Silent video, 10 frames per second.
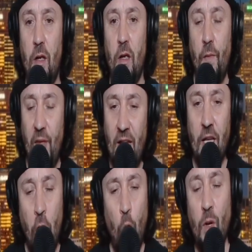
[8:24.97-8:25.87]
They
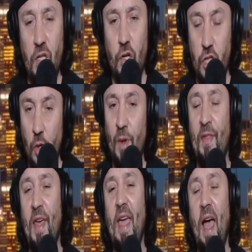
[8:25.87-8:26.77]
know what they're doing.
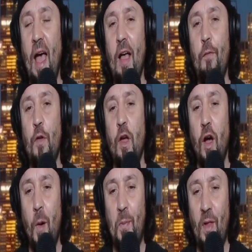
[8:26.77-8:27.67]
They have a
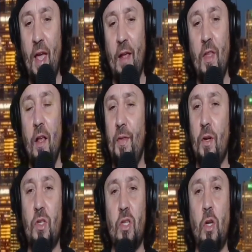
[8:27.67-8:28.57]
plan. There's
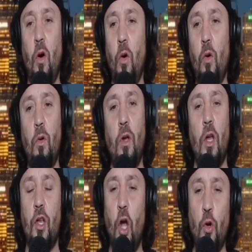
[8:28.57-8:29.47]
this whole
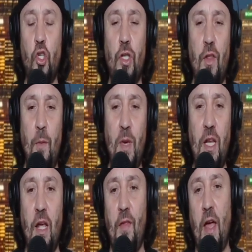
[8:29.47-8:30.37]
notion in the
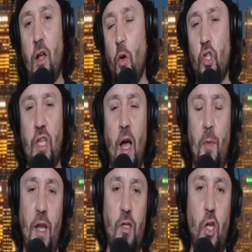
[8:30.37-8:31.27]
media that Coach Tomlin
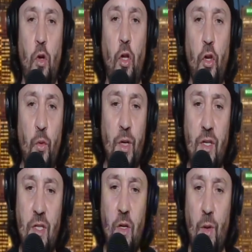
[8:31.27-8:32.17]
has no clue what he's
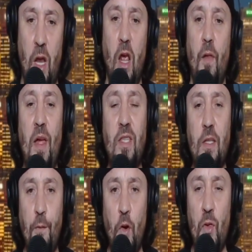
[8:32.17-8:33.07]
doing. That's the
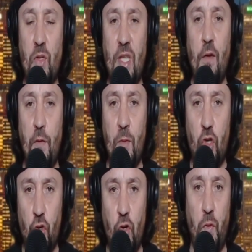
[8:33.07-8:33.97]
furthest thing from the
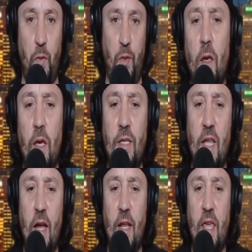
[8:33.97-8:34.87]
truth. He's
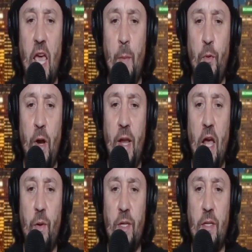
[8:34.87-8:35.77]
not in camp right now,
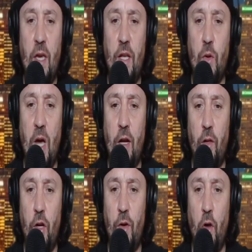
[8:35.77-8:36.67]
he said. You got to
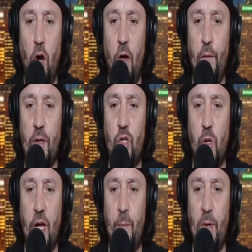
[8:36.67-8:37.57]
learn the offense. You
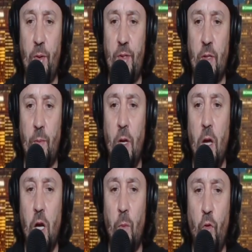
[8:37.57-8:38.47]
got to build some
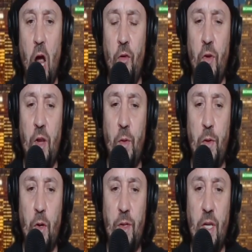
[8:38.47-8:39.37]
camaraderie with
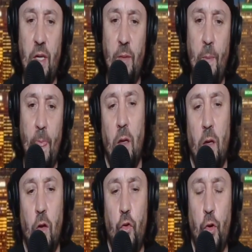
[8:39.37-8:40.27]
your team.
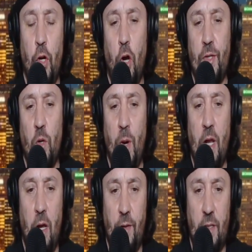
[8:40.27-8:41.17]
Gruden also went
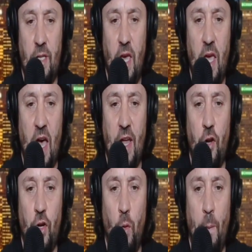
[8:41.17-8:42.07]
on to say, I don't
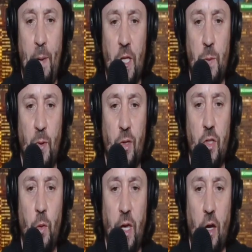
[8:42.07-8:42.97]
know what Pittsburgh's
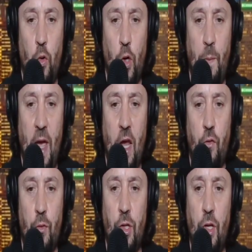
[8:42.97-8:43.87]
doing at quarterback.
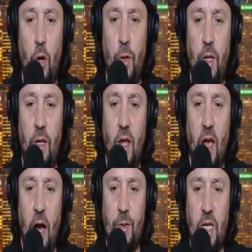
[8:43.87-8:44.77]
Gruden noted,
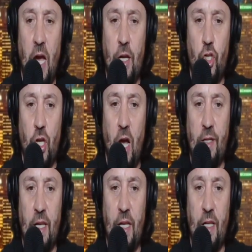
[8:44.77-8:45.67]
I was kind of shocked they
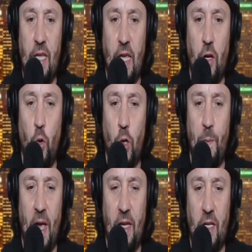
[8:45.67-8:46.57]
didn't take a
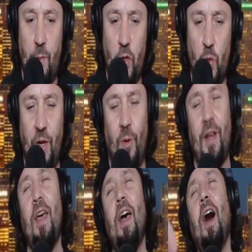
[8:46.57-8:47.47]
quarterback at number 21.
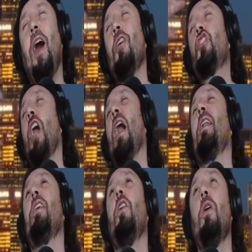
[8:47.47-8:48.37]
Oh, John,
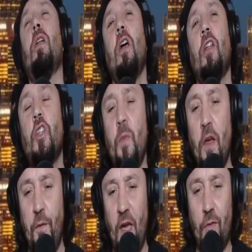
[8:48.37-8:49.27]
you know what? Do me a
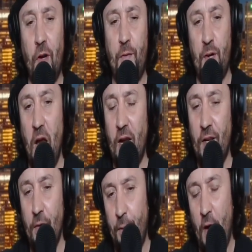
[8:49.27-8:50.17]
favor. If you're not going to
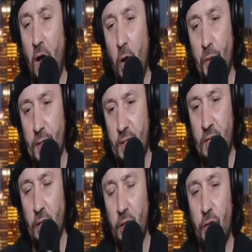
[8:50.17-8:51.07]
follow the
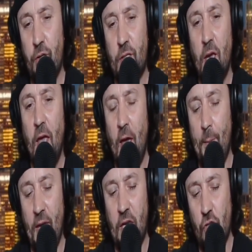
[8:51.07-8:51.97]
Steelers and
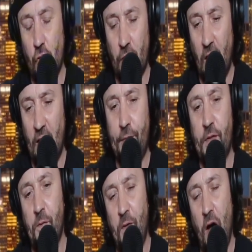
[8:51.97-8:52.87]
make it your life to
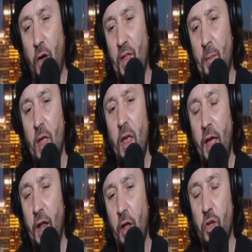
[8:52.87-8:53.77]
follow them and
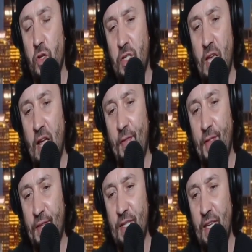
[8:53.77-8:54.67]
understand the
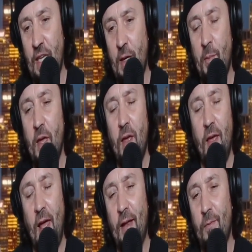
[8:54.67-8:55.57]
team
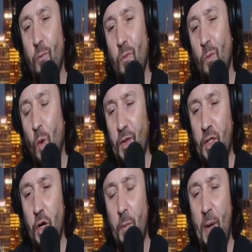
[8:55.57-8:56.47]
and what they're
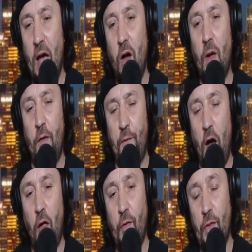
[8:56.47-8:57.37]
about and
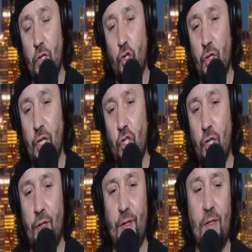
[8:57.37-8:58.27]
following the
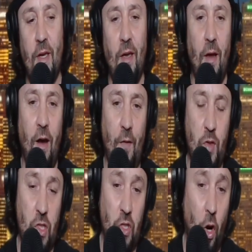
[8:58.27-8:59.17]
traditions of
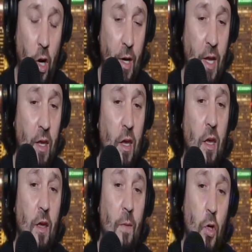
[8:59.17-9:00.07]
starting
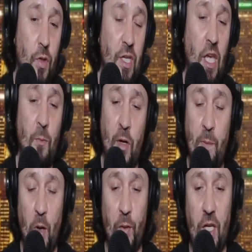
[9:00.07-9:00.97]
your team,
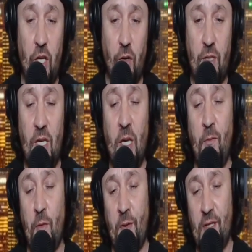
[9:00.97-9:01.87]
rebuilding your team
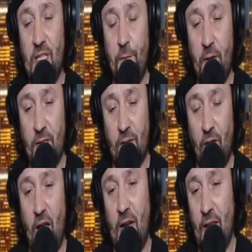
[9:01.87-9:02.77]
from the defensive
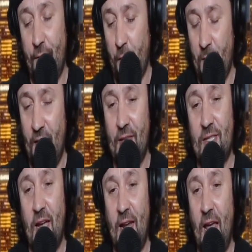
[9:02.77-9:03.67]
line, from the
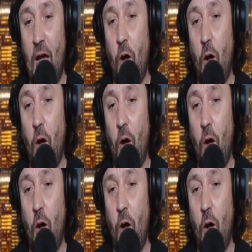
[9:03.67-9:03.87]
inside out,